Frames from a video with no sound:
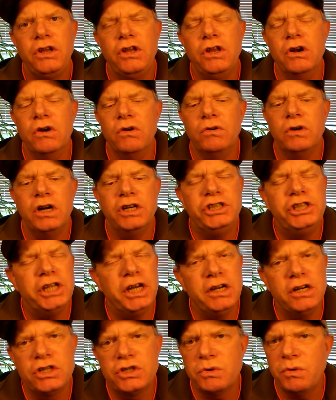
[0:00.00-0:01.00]
You know,
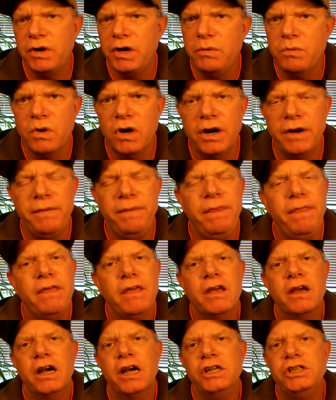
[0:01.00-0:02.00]
Agenda 21,
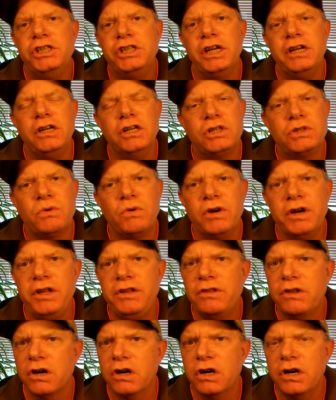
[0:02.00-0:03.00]
Agenda
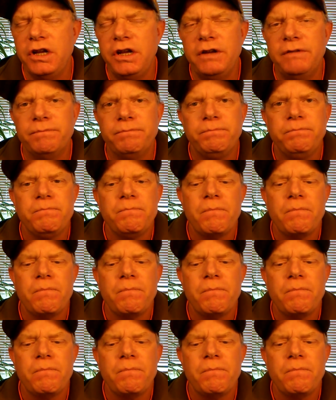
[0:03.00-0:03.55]
2030,